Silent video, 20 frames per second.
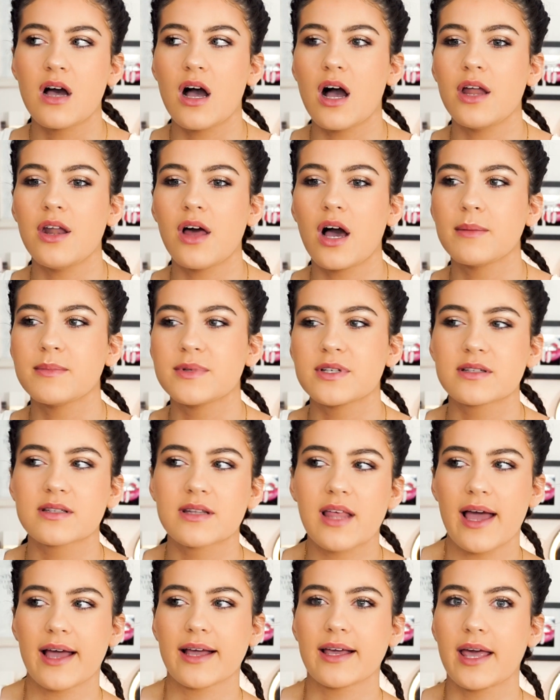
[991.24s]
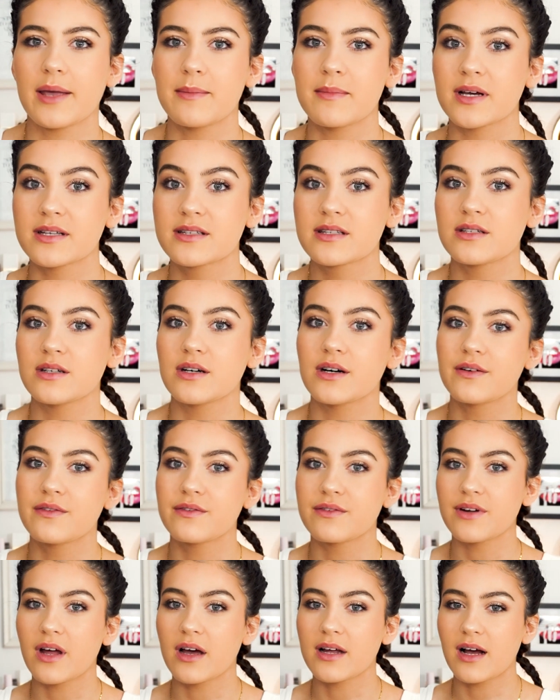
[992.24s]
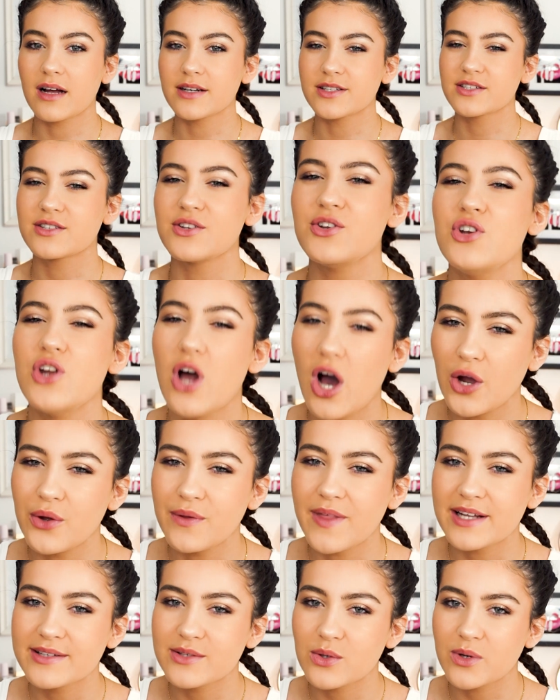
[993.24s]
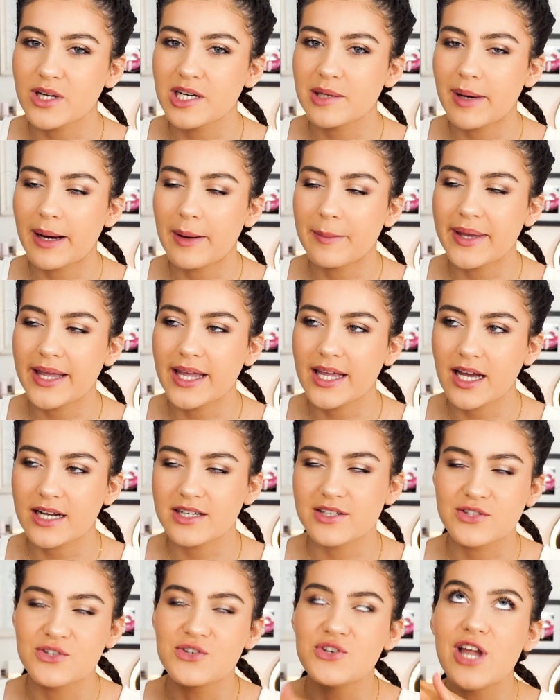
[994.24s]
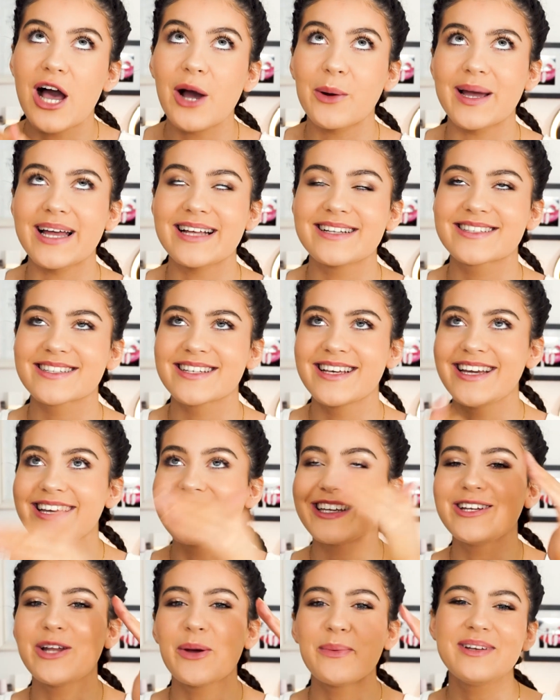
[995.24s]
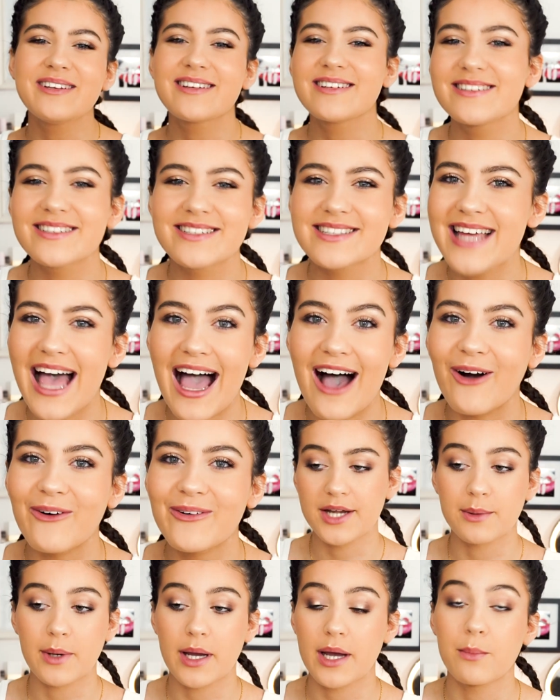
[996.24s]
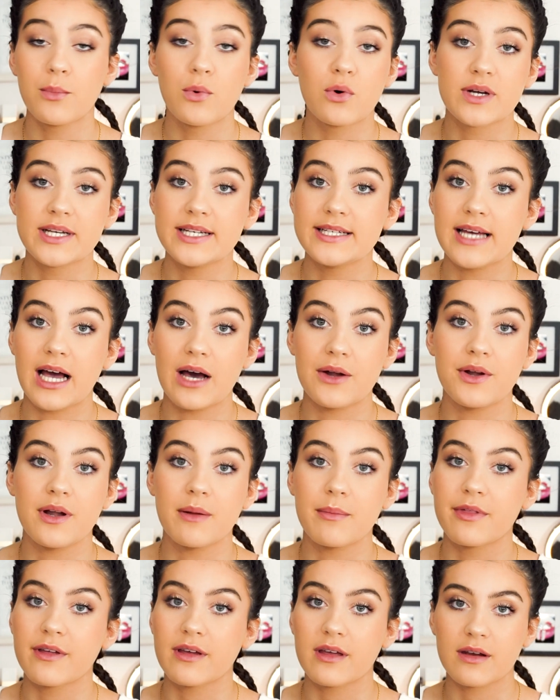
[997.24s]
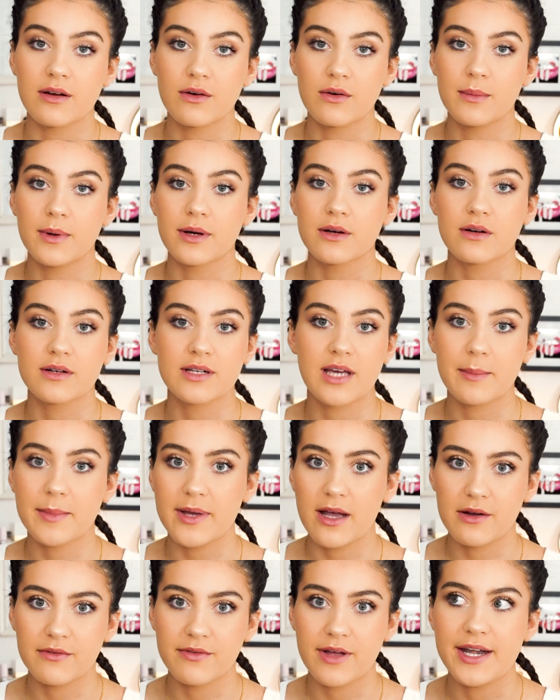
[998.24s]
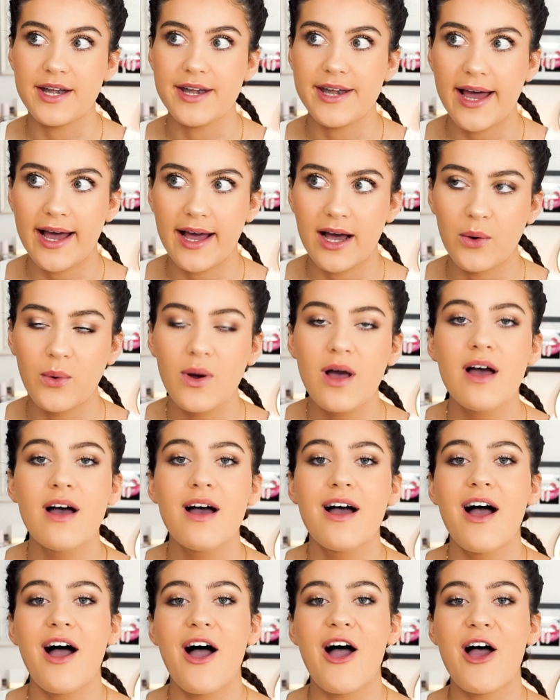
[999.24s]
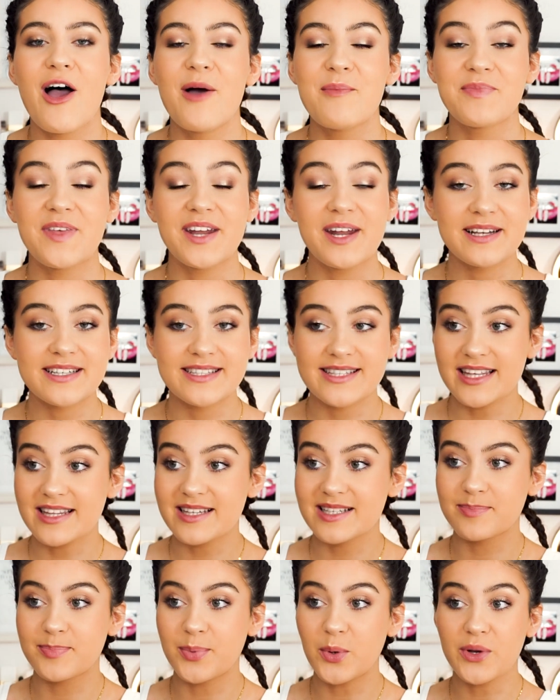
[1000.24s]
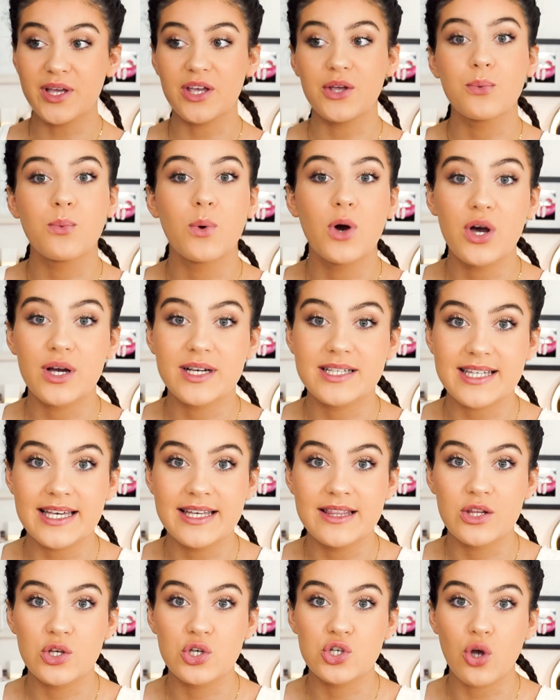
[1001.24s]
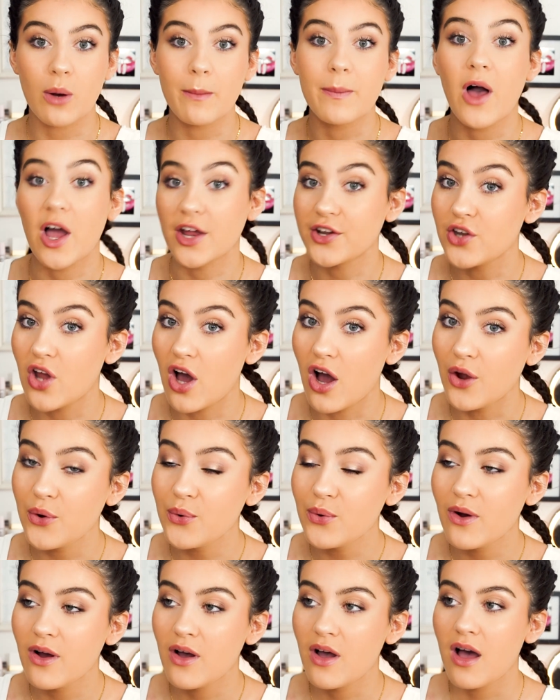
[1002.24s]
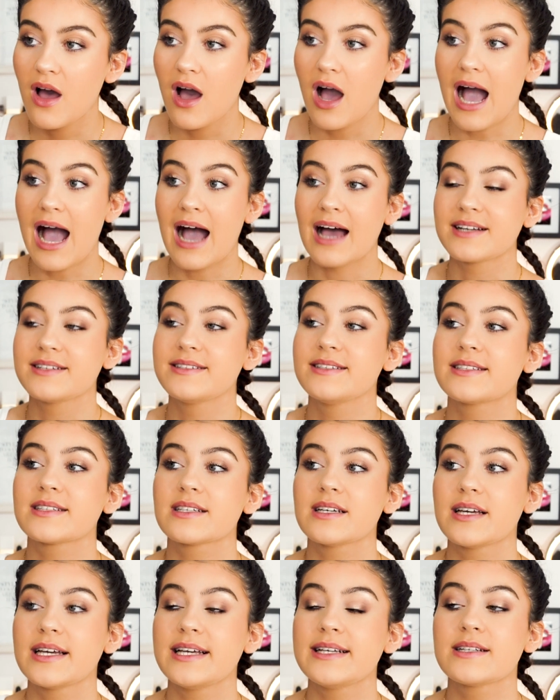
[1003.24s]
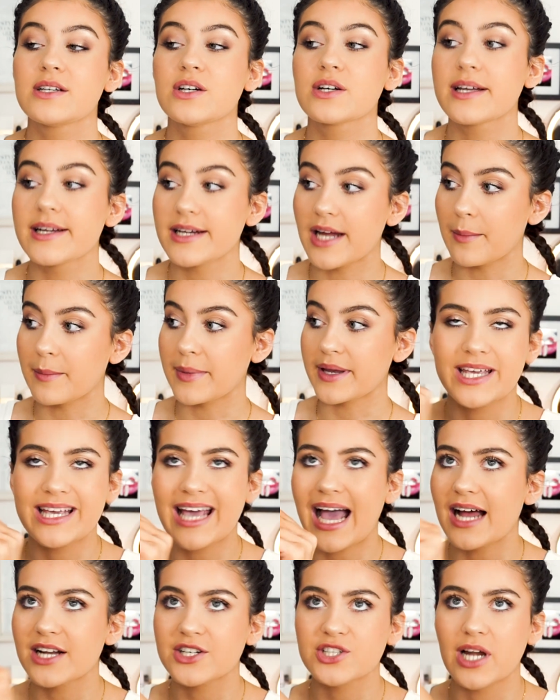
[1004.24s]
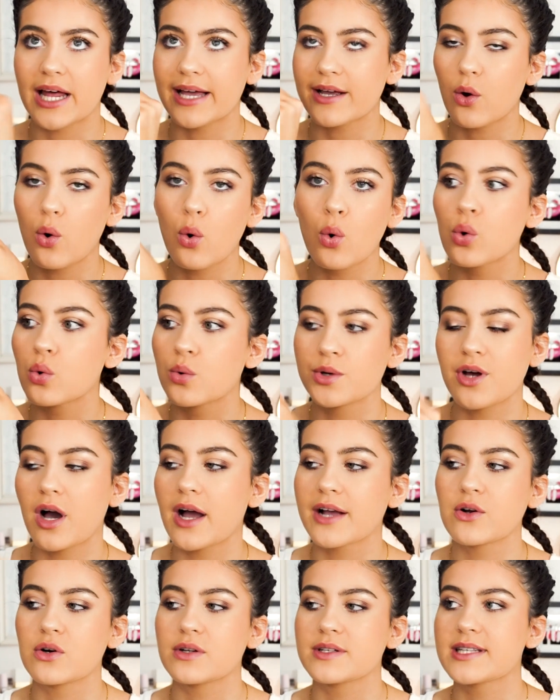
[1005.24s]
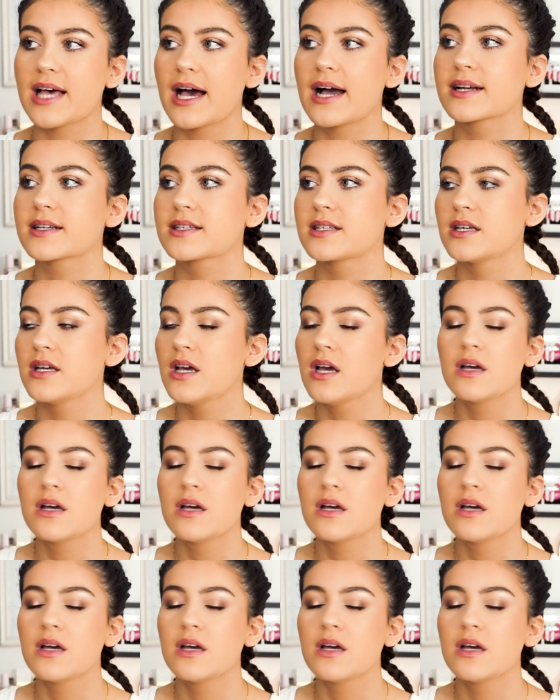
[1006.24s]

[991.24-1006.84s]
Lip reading: and I'm just there getting my stuff and I just know they're talking about me. I just know it. You know when you can just tell. Anyway, I'm walking down and I'm thinking, oh my god, get me out of here now. Then I see this boy who works in the shop that I know and he's looking at me. Catch like awkward eye contact.